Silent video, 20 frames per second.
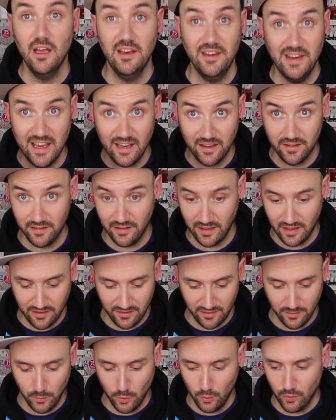Next, take
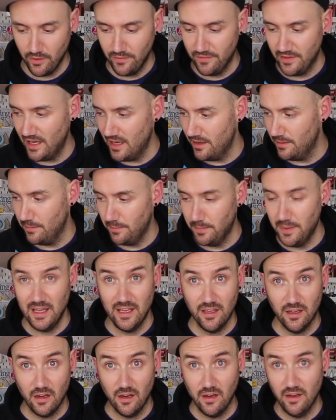some more of that
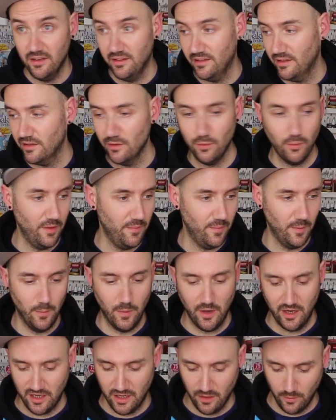pink icing that we've been
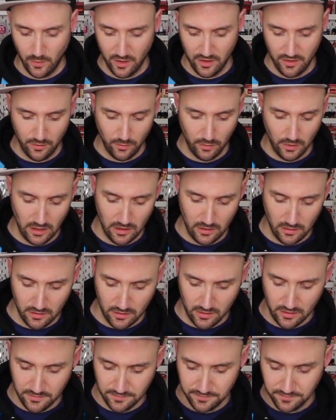working with all
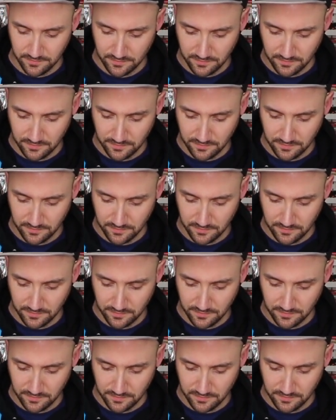along.